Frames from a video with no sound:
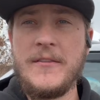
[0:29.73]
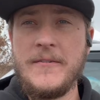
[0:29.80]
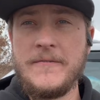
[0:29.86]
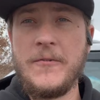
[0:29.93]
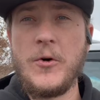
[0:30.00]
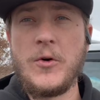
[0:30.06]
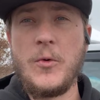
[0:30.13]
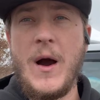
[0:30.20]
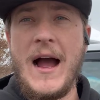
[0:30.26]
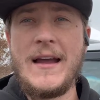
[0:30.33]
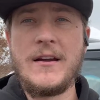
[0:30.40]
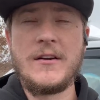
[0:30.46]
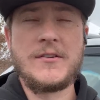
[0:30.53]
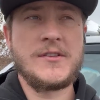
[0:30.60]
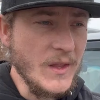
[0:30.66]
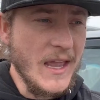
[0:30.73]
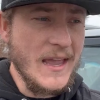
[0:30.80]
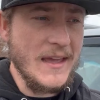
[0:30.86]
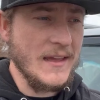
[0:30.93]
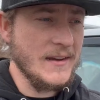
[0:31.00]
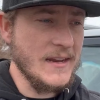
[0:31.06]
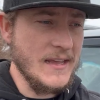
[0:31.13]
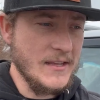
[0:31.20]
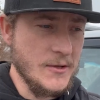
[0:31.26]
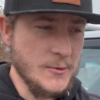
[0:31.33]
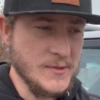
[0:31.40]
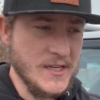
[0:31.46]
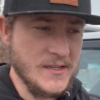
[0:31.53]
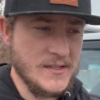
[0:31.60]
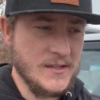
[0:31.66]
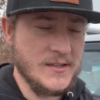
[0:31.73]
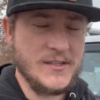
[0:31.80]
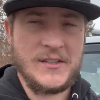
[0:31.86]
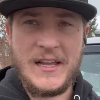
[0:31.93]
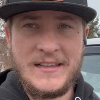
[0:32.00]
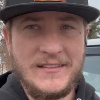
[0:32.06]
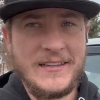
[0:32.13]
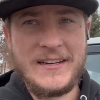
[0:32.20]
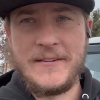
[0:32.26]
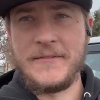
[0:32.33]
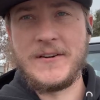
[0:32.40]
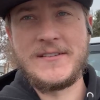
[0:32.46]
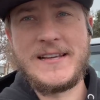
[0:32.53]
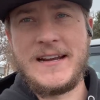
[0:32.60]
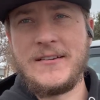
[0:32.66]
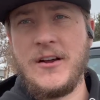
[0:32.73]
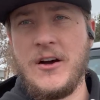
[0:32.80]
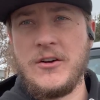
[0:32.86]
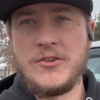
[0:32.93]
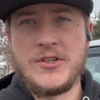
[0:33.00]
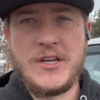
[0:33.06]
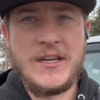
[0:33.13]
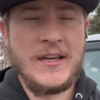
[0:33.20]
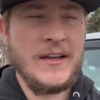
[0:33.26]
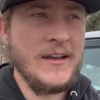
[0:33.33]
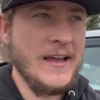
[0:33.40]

the 4 wires, and it uses slightly different technology,